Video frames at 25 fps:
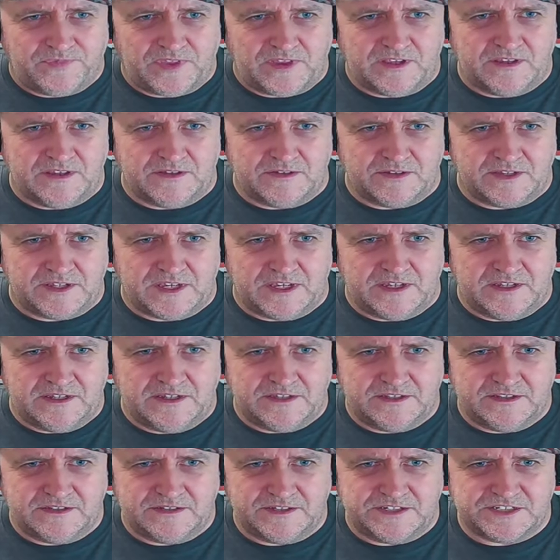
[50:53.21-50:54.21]
Oh, okay,
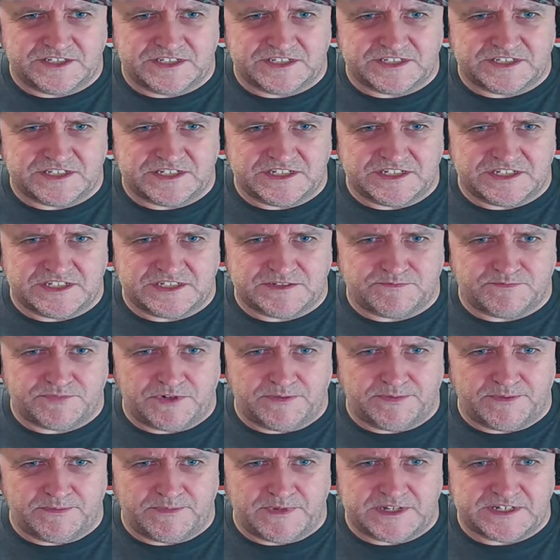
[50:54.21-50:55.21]
this is this is
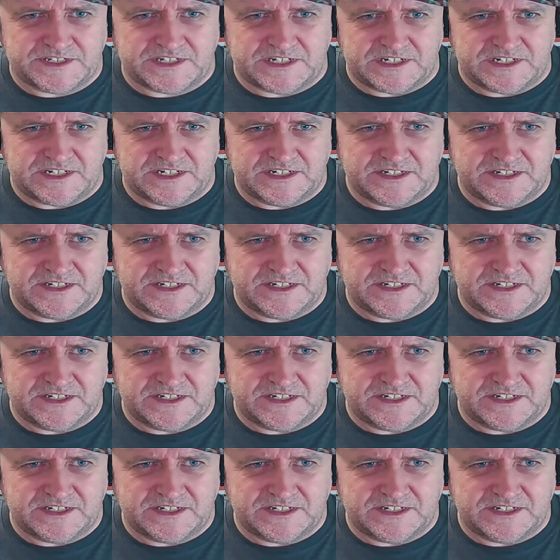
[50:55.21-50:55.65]
proper messy.